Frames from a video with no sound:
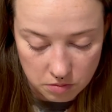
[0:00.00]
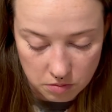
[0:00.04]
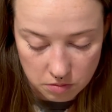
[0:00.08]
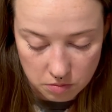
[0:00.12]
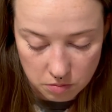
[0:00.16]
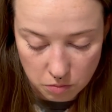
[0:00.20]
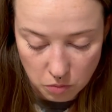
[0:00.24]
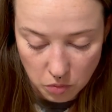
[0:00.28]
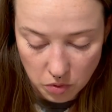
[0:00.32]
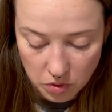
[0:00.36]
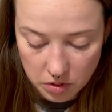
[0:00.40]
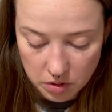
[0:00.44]

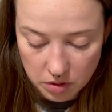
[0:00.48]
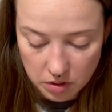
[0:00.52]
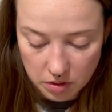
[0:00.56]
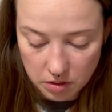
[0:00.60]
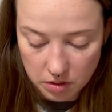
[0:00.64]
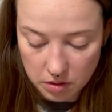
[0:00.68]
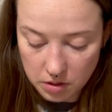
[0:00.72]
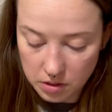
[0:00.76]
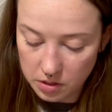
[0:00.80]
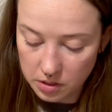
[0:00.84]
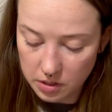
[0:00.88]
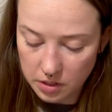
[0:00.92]
More than
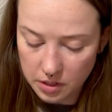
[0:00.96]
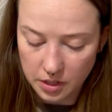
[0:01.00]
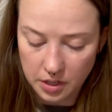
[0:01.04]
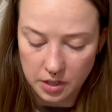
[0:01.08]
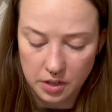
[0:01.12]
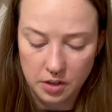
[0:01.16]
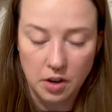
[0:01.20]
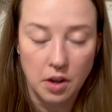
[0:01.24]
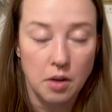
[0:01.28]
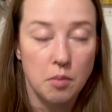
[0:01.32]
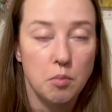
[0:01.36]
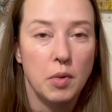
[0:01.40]
like
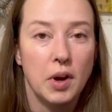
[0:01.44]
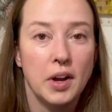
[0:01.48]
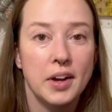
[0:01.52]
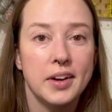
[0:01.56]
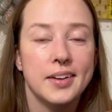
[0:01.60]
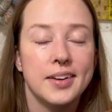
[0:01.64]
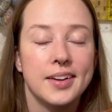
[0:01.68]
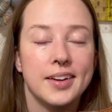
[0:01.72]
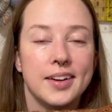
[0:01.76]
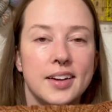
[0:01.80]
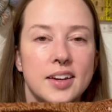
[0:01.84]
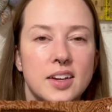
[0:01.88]
not
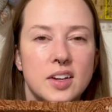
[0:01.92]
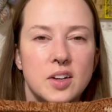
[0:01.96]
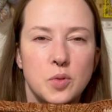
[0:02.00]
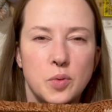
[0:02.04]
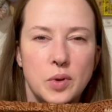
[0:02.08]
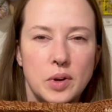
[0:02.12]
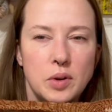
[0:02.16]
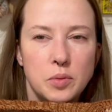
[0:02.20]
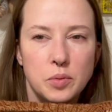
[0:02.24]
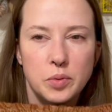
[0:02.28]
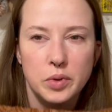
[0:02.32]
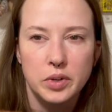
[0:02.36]
minding it, it
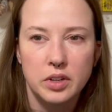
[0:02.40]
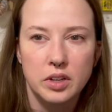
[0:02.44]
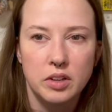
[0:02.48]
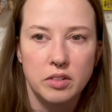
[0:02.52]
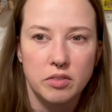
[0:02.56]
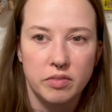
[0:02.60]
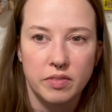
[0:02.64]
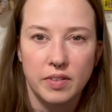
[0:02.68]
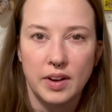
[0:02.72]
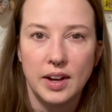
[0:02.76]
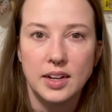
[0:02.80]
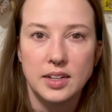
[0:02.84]
went really
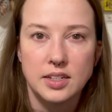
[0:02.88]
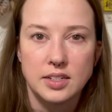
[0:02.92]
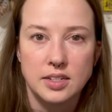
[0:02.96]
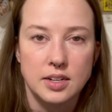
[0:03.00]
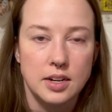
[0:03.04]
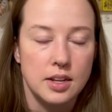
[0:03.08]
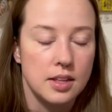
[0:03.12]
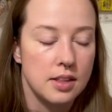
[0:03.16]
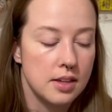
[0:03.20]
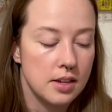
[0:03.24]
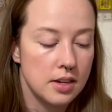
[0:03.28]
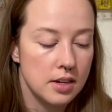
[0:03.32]
fast. I
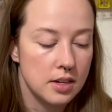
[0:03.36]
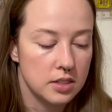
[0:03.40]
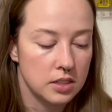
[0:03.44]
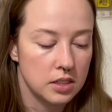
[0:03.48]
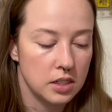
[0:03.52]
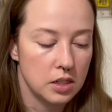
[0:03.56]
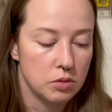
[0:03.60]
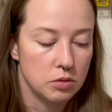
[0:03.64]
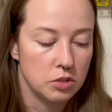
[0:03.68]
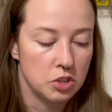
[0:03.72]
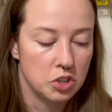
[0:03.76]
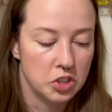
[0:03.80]
think because I
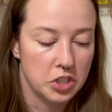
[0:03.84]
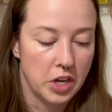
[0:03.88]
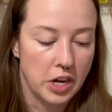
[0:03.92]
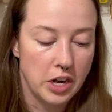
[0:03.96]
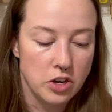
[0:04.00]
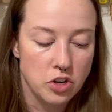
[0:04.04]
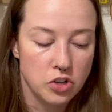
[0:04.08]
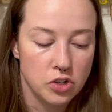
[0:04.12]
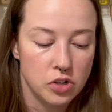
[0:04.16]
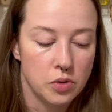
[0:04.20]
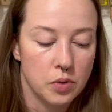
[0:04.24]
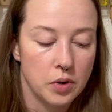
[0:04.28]
was
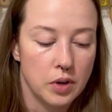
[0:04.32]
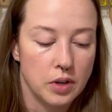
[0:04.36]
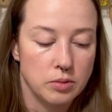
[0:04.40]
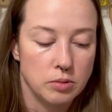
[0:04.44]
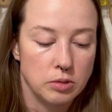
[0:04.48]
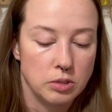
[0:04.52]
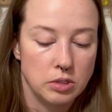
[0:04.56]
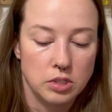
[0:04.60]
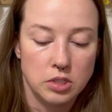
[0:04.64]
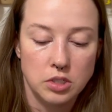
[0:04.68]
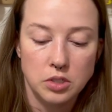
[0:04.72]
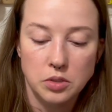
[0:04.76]
changing what I
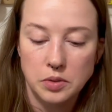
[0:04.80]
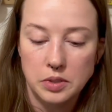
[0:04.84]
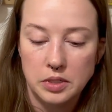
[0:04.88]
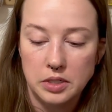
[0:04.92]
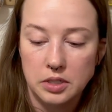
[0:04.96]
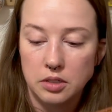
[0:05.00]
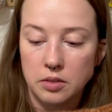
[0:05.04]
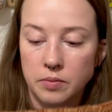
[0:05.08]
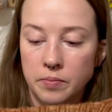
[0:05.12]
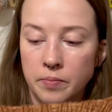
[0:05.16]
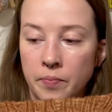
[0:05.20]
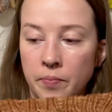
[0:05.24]
was
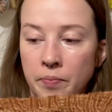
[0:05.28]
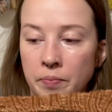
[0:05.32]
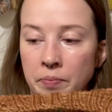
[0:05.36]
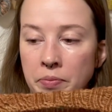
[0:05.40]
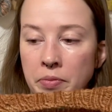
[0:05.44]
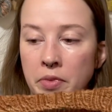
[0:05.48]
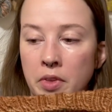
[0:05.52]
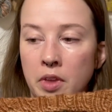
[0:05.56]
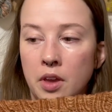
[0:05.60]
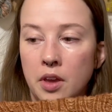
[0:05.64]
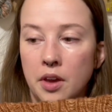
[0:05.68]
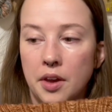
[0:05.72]
doing,
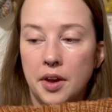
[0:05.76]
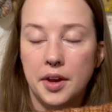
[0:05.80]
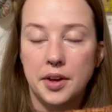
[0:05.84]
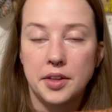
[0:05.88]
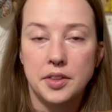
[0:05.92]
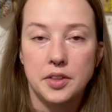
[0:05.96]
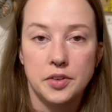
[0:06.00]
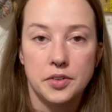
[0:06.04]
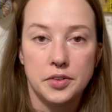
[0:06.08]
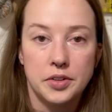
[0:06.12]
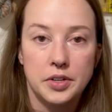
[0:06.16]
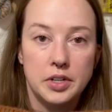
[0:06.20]

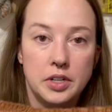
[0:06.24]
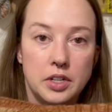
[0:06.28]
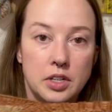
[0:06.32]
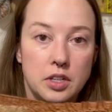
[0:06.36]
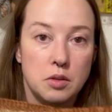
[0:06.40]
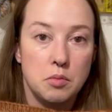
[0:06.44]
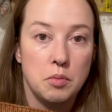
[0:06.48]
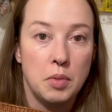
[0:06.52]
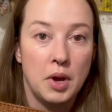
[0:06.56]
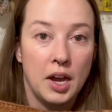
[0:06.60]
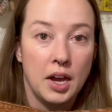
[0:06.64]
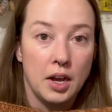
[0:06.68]
either knitting the
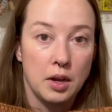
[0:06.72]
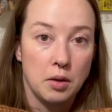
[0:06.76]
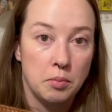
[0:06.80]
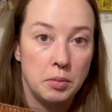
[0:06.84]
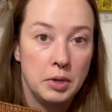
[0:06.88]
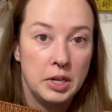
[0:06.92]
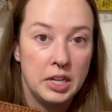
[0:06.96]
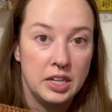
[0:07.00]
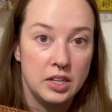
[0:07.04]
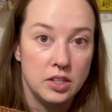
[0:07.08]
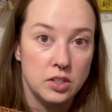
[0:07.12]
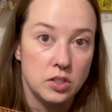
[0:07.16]
back
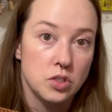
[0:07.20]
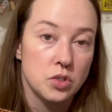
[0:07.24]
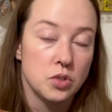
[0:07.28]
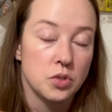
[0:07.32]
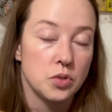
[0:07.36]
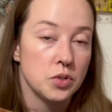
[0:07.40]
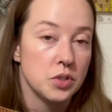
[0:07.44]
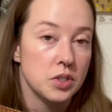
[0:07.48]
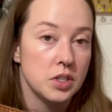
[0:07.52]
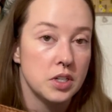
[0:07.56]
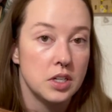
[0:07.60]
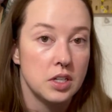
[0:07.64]
piece or
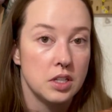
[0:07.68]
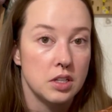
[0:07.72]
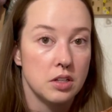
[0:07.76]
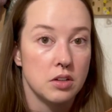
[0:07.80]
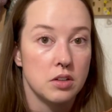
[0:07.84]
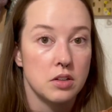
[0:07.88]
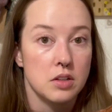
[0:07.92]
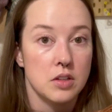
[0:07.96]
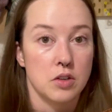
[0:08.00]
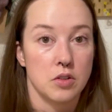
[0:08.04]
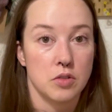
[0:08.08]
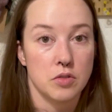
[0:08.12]
knitting the
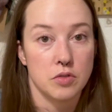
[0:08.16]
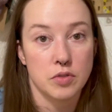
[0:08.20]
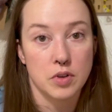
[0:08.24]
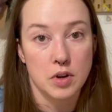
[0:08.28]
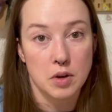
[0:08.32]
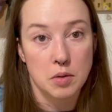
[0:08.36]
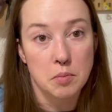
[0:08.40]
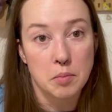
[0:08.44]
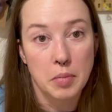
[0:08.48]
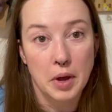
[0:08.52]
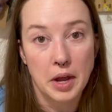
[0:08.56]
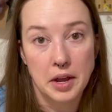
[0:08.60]
little
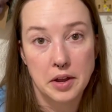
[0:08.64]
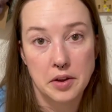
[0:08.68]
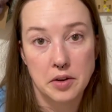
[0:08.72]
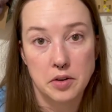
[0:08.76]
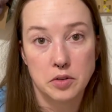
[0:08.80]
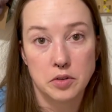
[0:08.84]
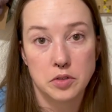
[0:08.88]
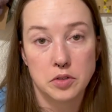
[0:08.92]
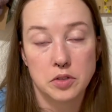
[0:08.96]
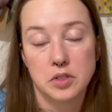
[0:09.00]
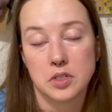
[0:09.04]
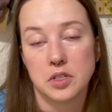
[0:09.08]
front
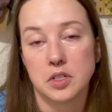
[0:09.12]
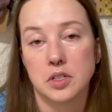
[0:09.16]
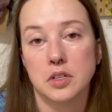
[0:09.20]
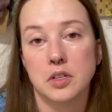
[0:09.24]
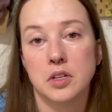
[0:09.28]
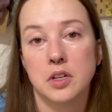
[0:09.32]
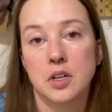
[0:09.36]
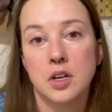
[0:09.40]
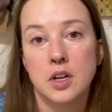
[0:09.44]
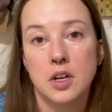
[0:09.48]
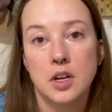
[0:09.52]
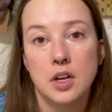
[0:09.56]
panels, and
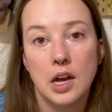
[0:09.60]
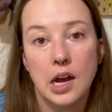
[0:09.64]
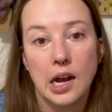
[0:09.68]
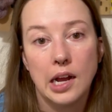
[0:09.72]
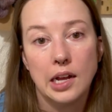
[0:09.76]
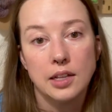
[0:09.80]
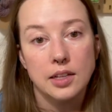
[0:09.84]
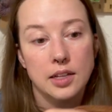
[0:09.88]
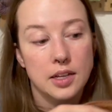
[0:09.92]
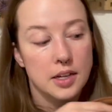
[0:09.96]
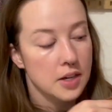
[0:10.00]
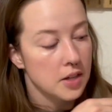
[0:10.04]
I
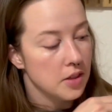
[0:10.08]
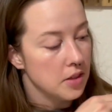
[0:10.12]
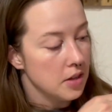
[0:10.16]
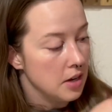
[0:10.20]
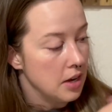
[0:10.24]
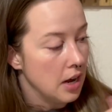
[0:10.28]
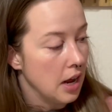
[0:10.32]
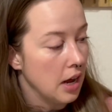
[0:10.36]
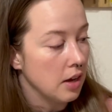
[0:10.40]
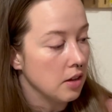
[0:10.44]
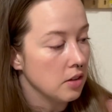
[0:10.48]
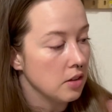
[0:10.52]
like the
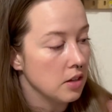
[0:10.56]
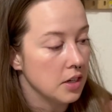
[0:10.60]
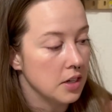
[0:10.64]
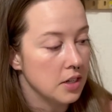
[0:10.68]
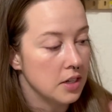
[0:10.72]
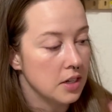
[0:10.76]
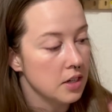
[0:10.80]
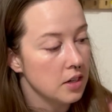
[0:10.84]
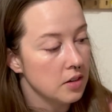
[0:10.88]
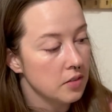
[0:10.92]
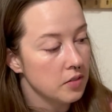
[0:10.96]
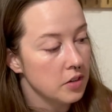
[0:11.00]
neckline
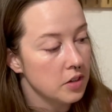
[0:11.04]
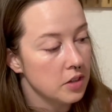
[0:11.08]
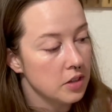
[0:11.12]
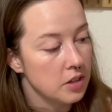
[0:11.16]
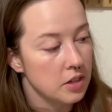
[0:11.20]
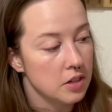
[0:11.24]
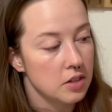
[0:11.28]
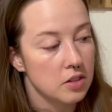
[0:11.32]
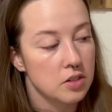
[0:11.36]
and everything.